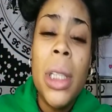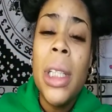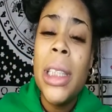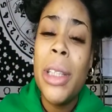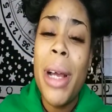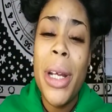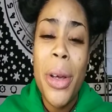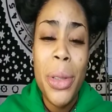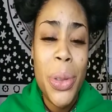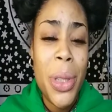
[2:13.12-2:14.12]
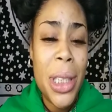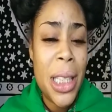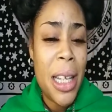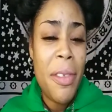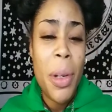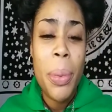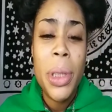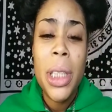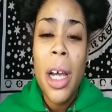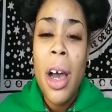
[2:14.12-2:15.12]
So I know Taurus could definitely
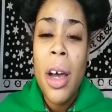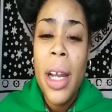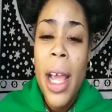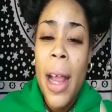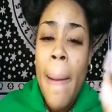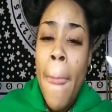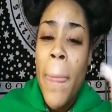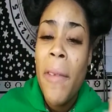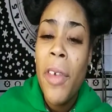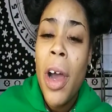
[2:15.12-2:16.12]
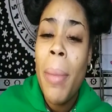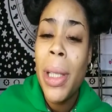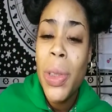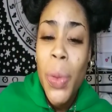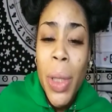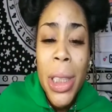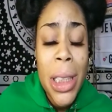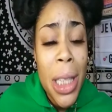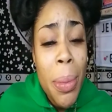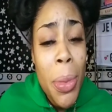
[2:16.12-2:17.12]
appreciate all that. For all my Taurus,
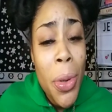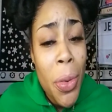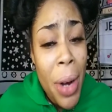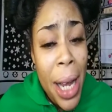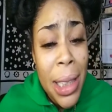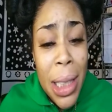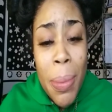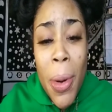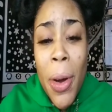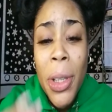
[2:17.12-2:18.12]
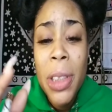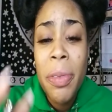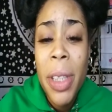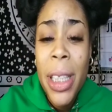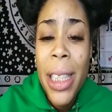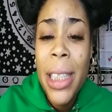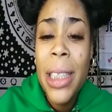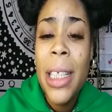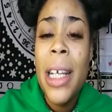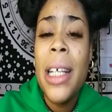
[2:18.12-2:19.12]
Sun, Moon, Rising, Mars,
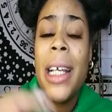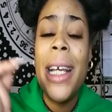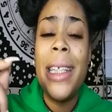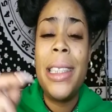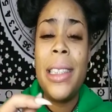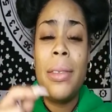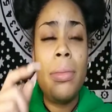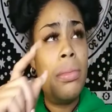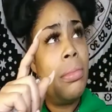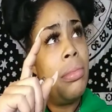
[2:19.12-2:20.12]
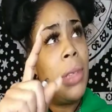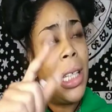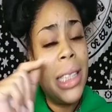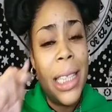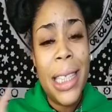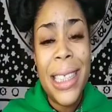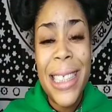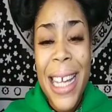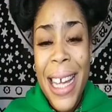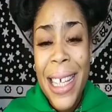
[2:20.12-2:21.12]
Venus, and Ascendant
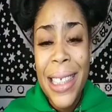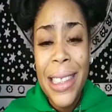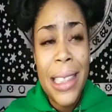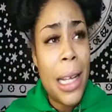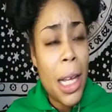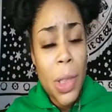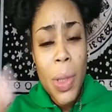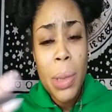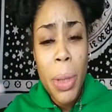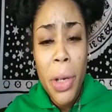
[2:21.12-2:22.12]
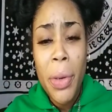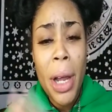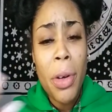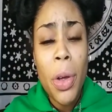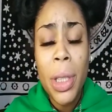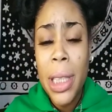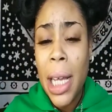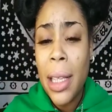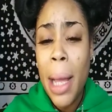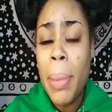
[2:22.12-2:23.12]
signs, as well as Mercury. I don't know
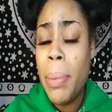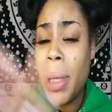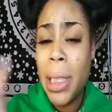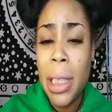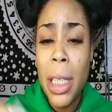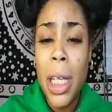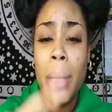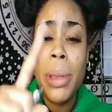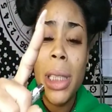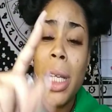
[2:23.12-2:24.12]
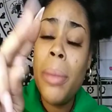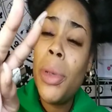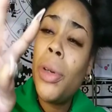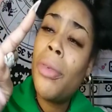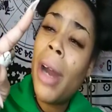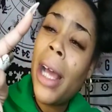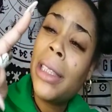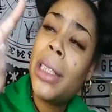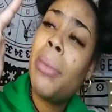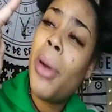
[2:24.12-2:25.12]
exactly. I'll be mixing it up. Sun, Moon,
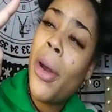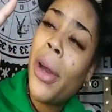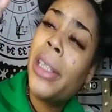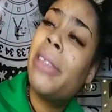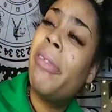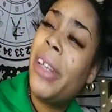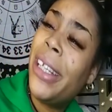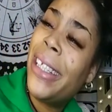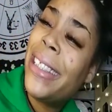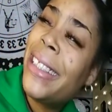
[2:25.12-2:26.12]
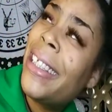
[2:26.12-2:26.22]
Rising, Mars, Venus,